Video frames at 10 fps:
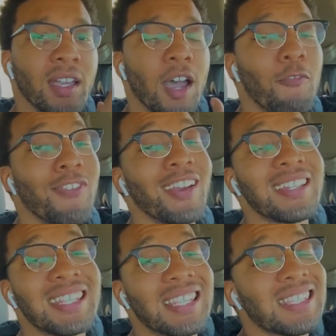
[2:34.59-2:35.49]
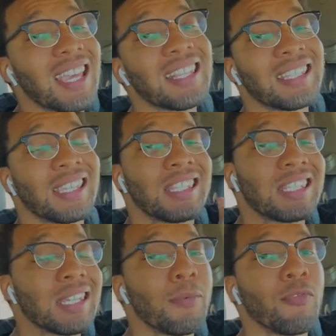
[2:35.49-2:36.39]
A fear of success can
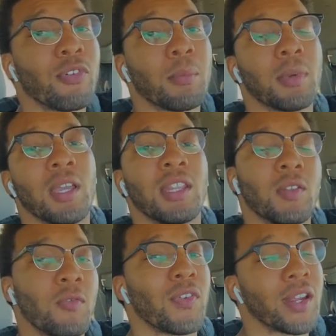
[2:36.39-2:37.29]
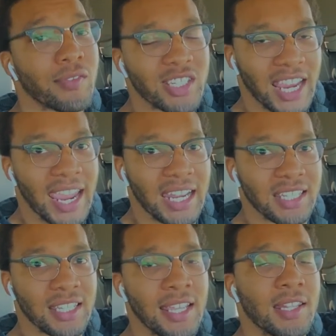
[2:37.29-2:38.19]
stem from the fear of change,